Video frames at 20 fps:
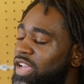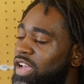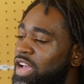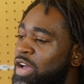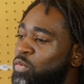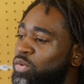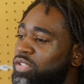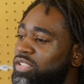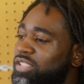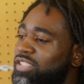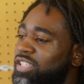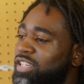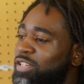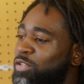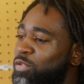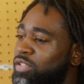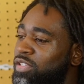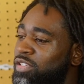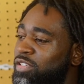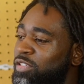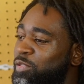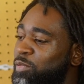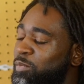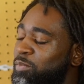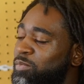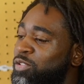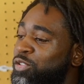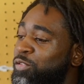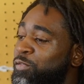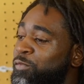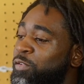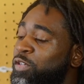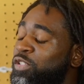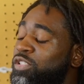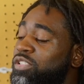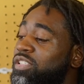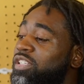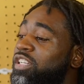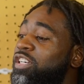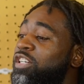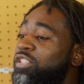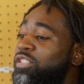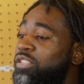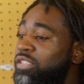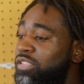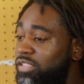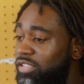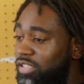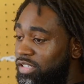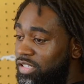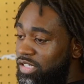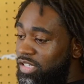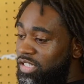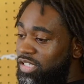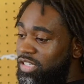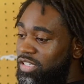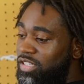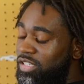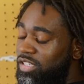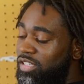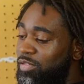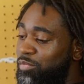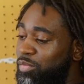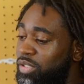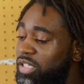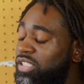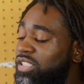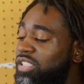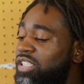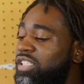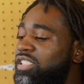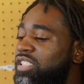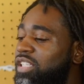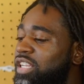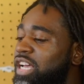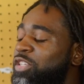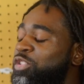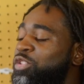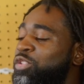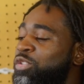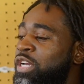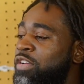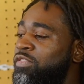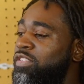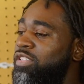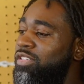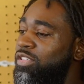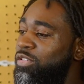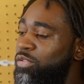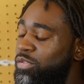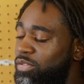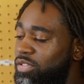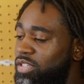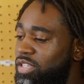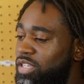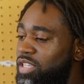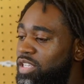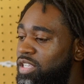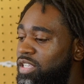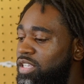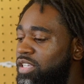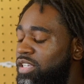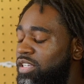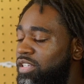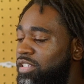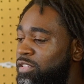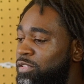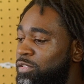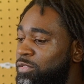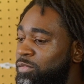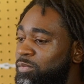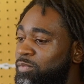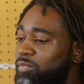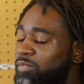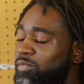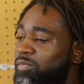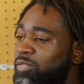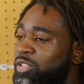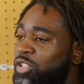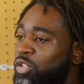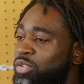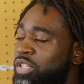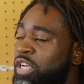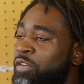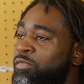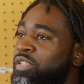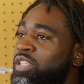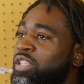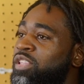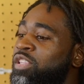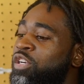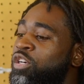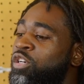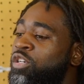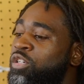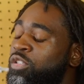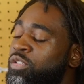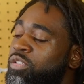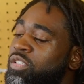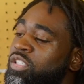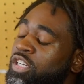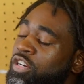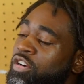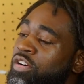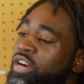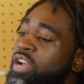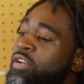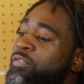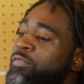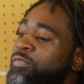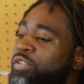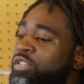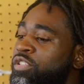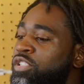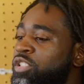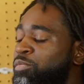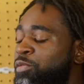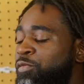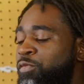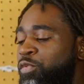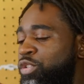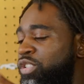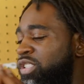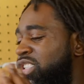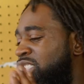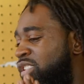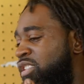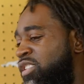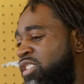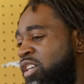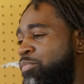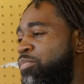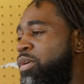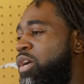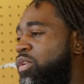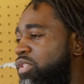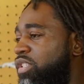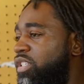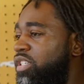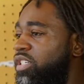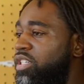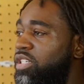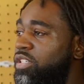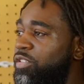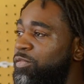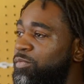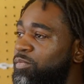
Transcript: I would tell them to first learn because it is a lot that you have to do. Mm-hmm. Um, so definitely learn your craft first before you just jump out there